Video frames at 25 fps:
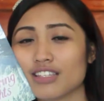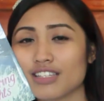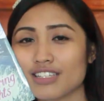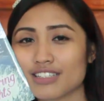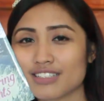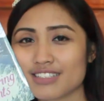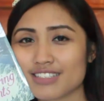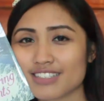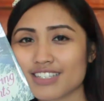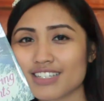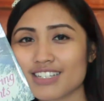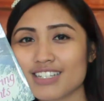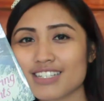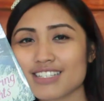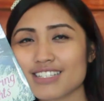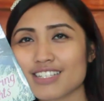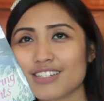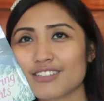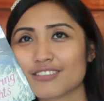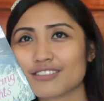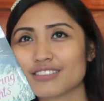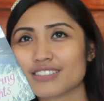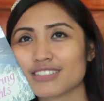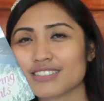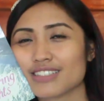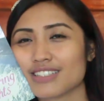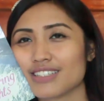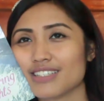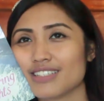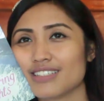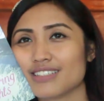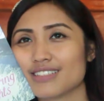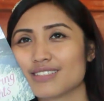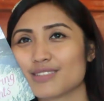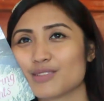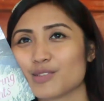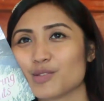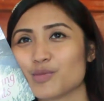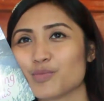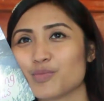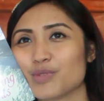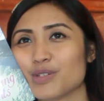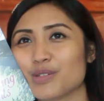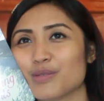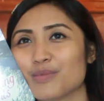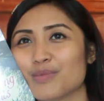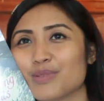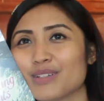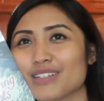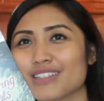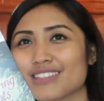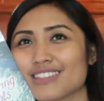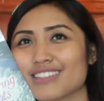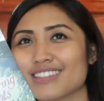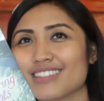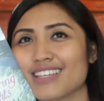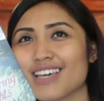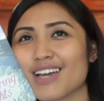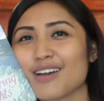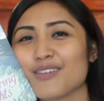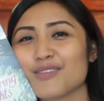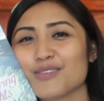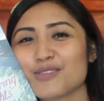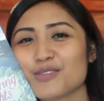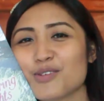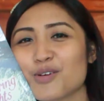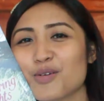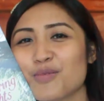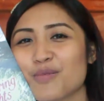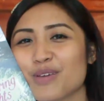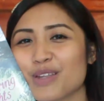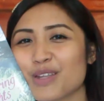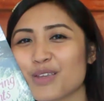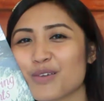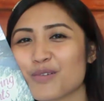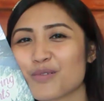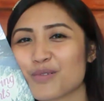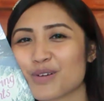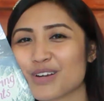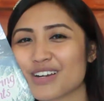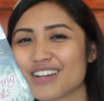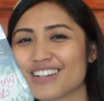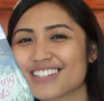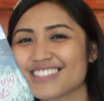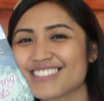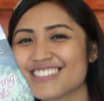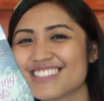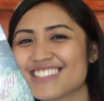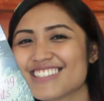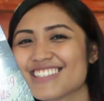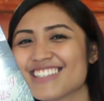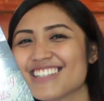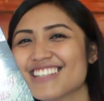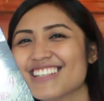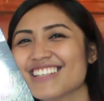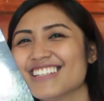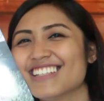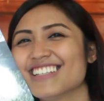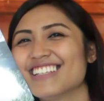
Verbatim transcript: it's gonna sound really stupid, but they have so many words.